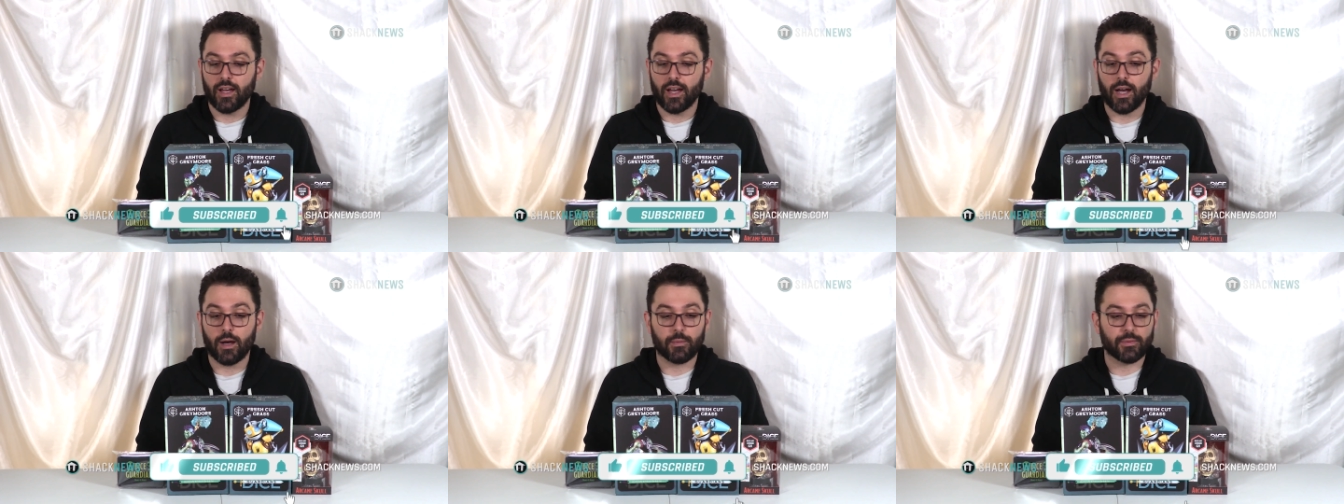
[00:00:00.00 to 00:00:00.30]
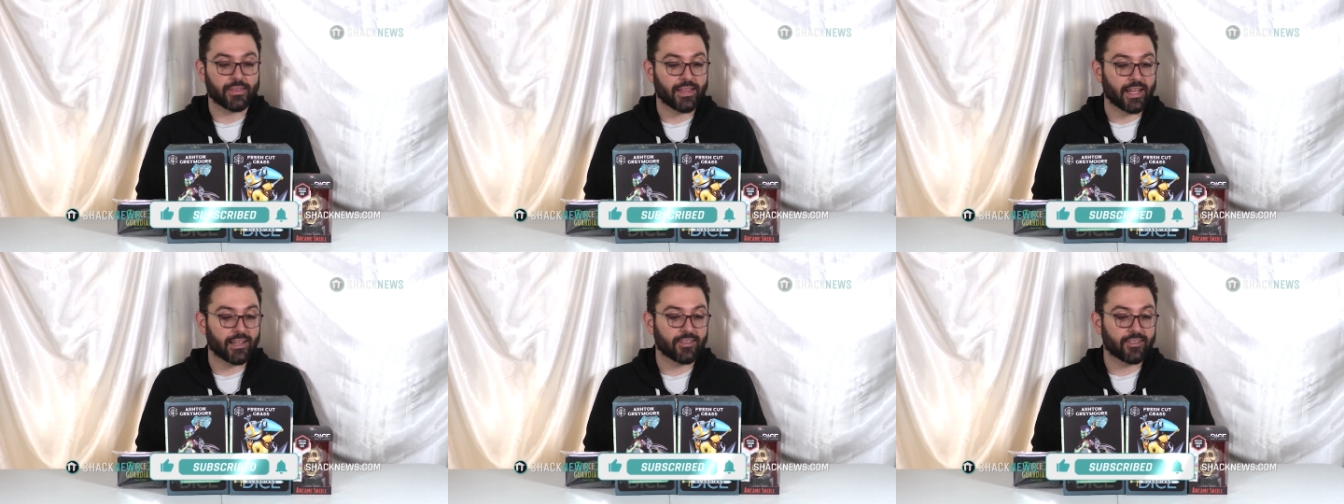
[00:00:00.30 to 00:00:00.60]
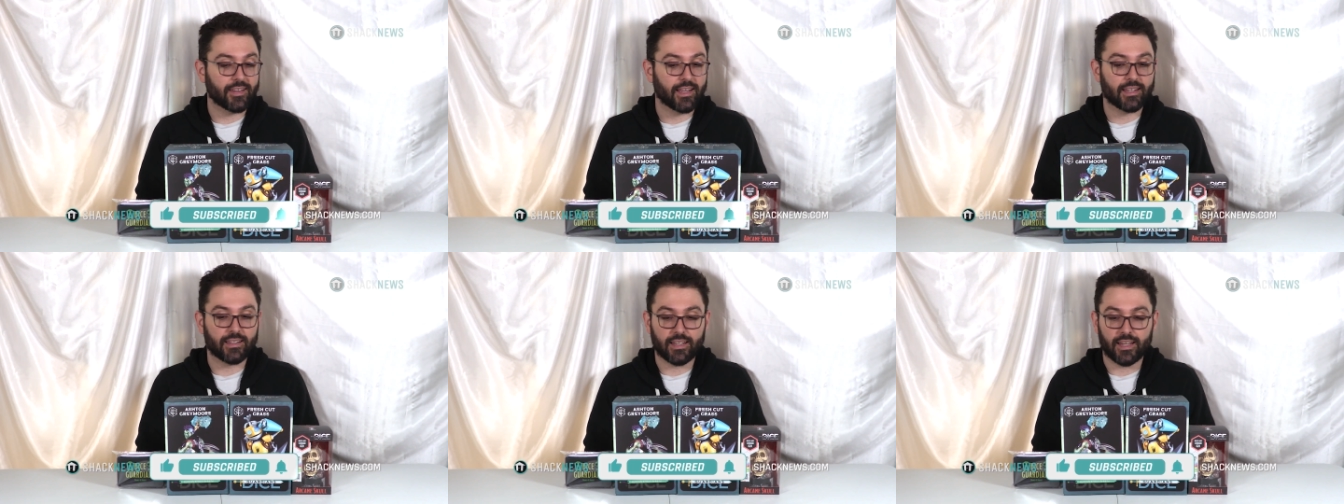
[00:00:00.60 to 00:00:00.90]
Uh, with that
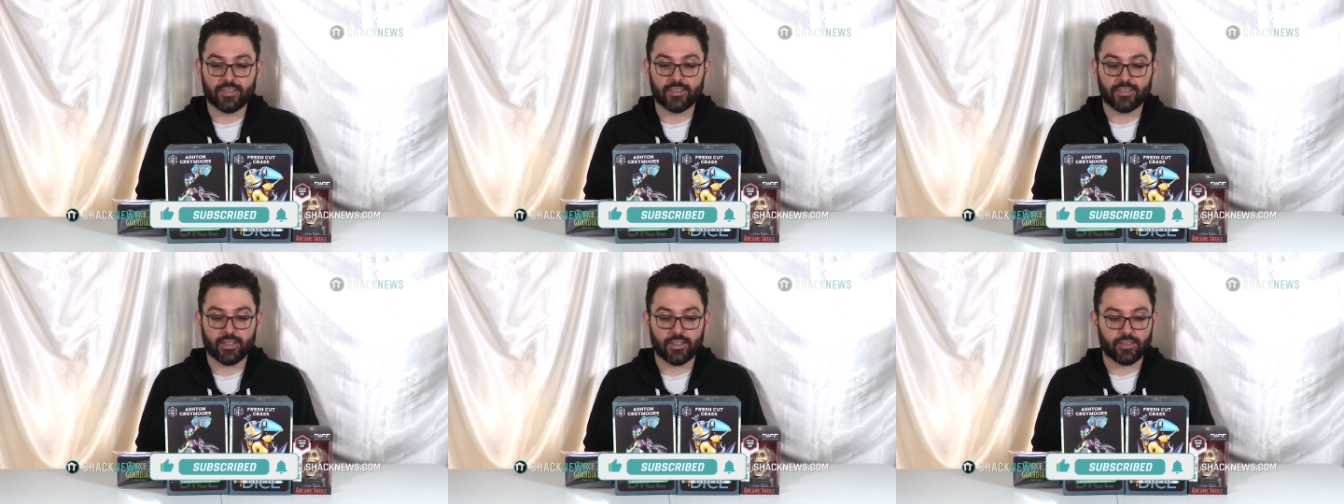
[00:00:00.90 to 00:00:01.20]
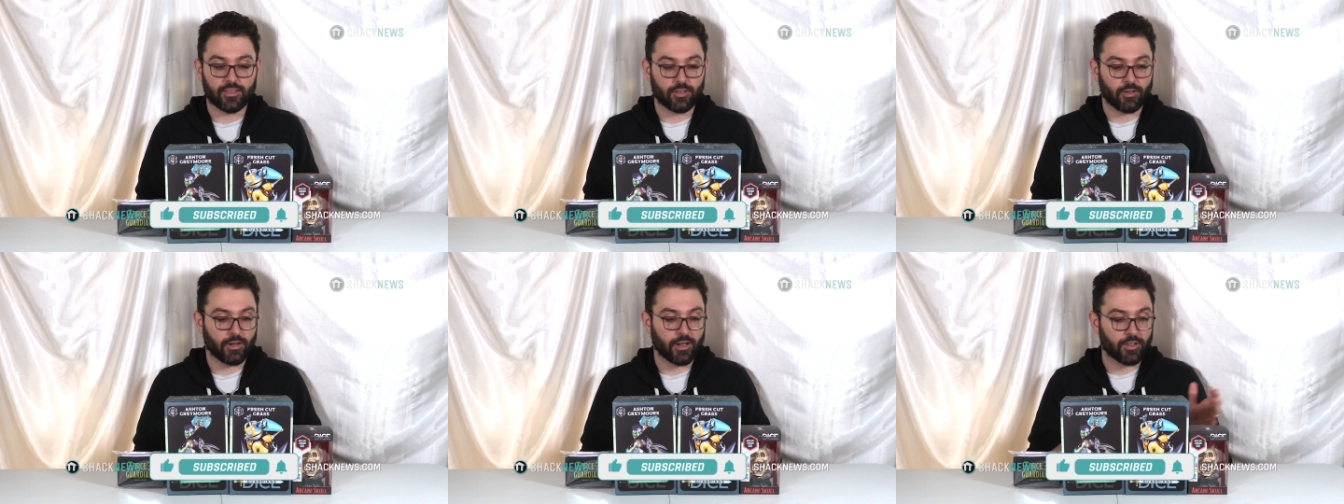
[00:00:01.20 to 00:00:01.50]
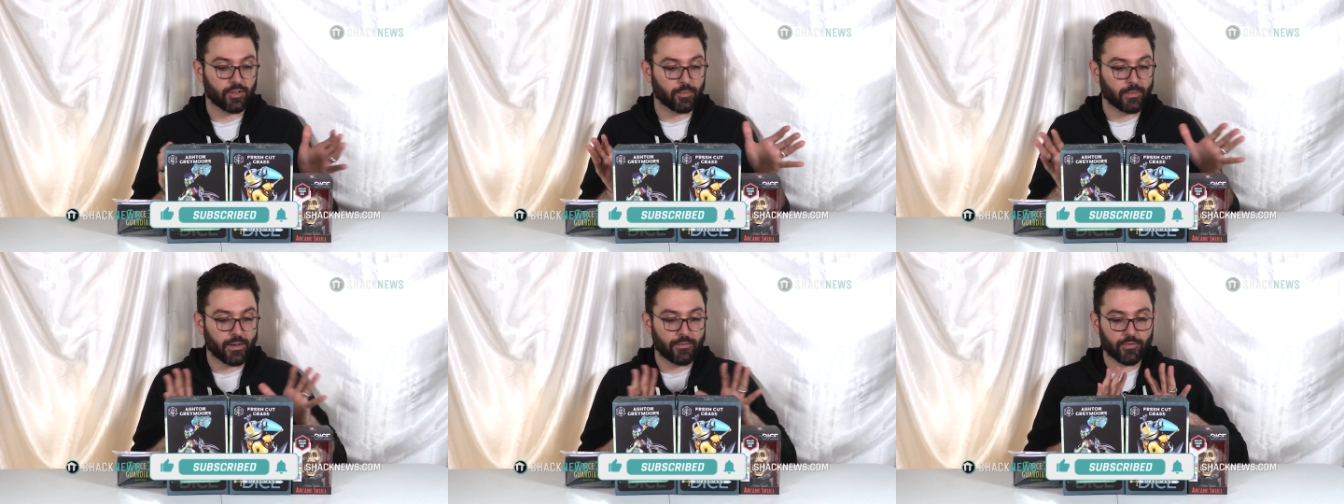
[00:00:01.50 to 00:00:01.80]
said, let's get
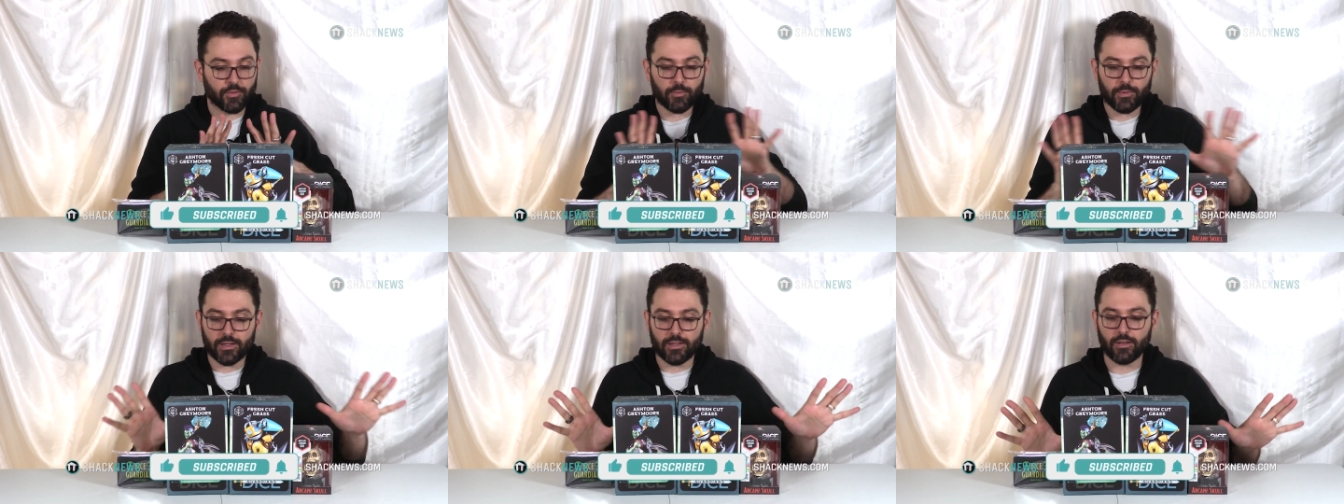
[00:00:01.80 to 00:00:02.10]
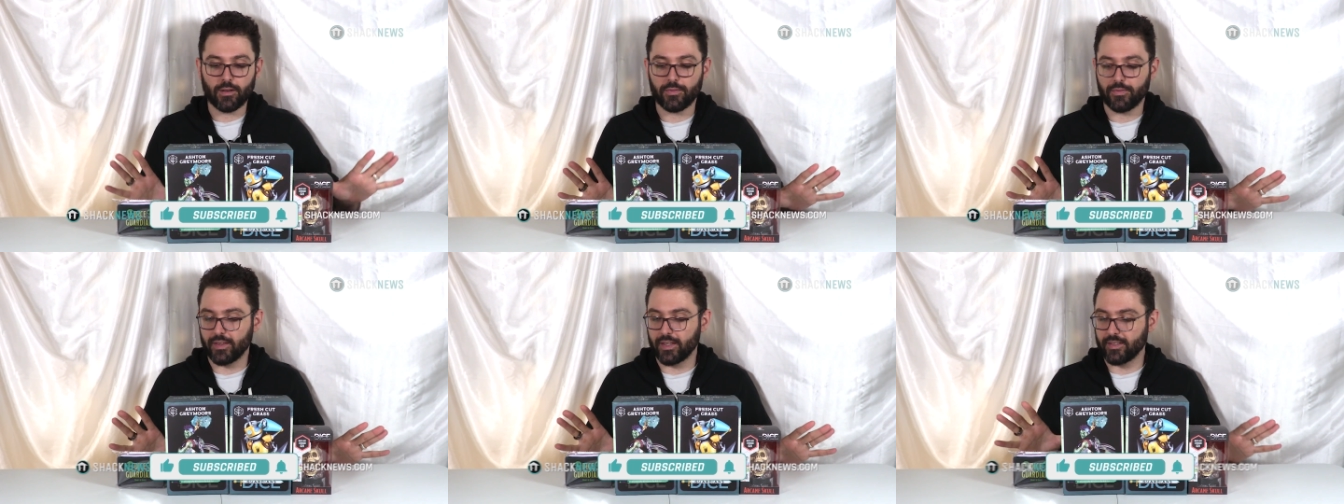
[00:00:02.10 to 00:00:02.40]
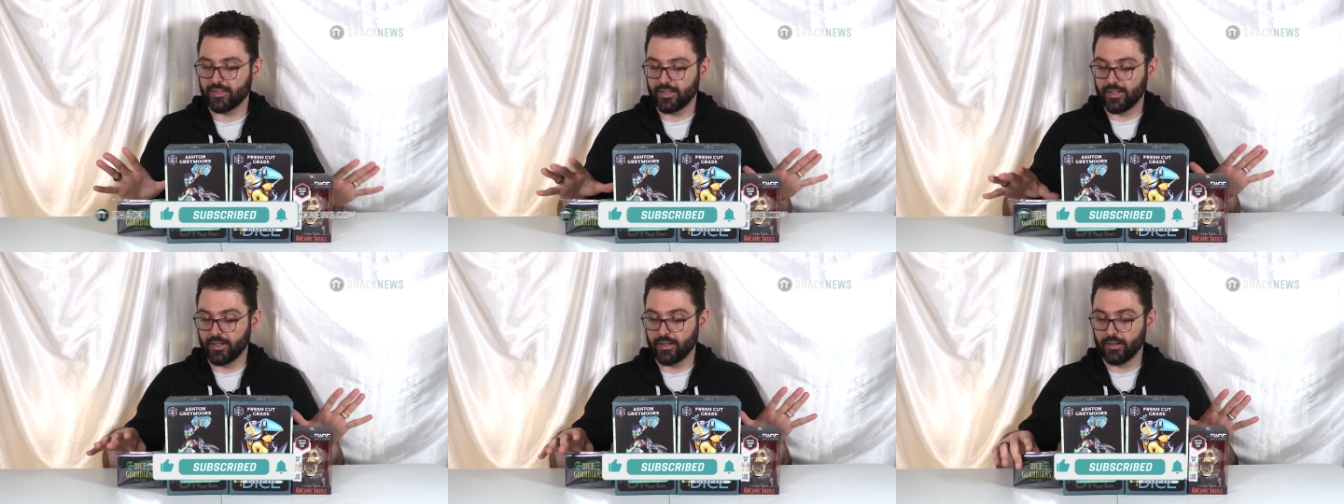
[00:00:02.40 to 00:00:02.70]
started. So we have three little
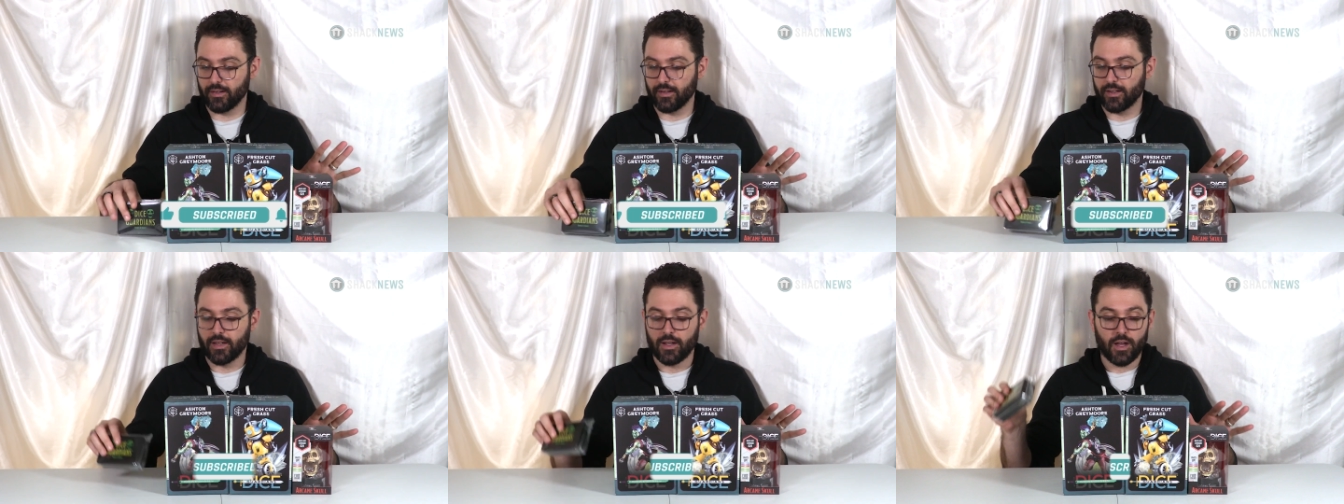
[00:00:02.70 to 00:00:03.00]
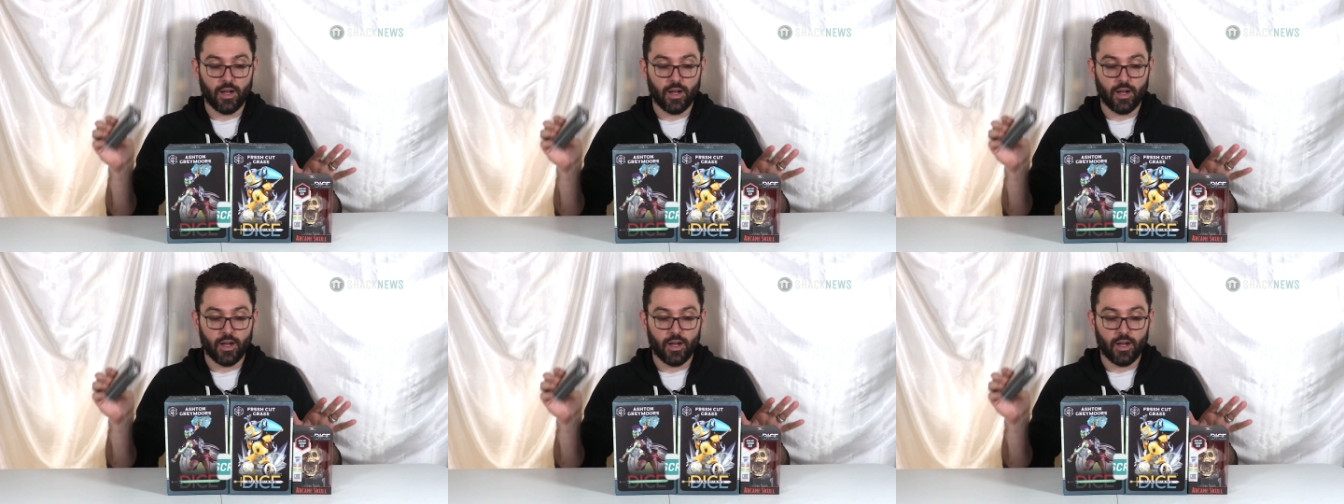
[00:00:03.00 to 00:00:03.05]
things here.